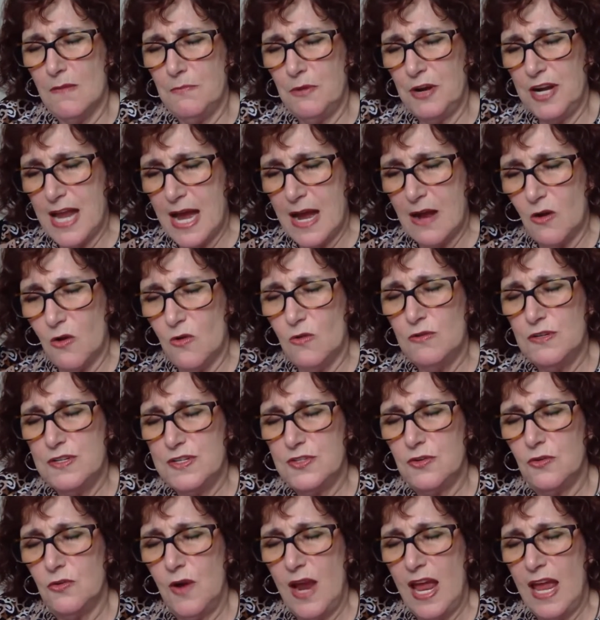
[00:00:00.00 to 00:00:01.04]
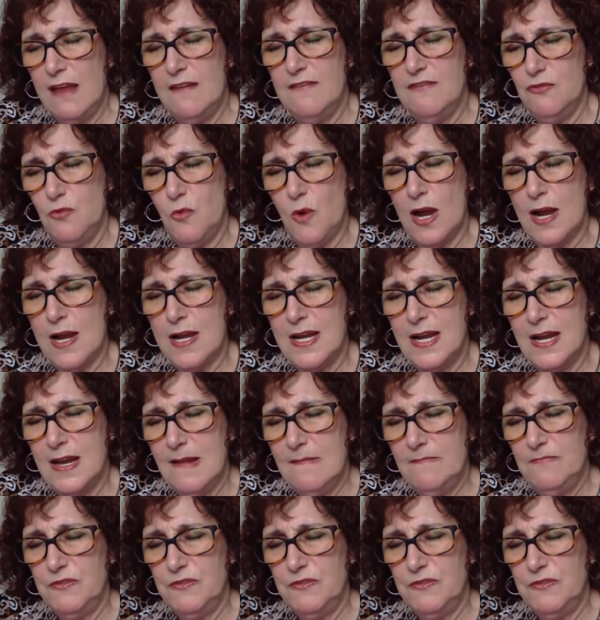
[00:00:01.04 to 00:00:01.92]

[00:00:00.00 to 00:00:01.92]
but I also have one